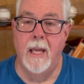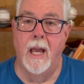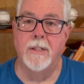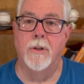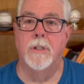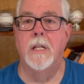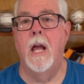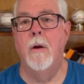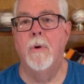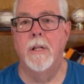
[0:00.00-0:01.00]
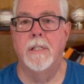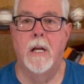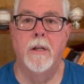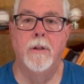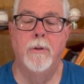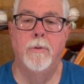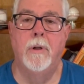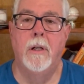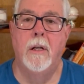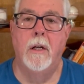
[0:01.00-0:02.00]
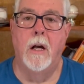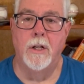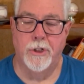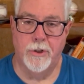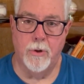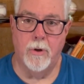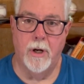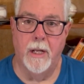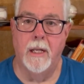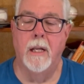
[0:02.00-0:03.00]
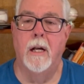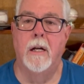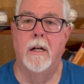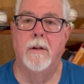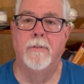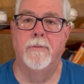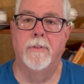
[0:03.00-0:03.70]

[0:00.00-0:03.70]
And so today I want to tell you a story of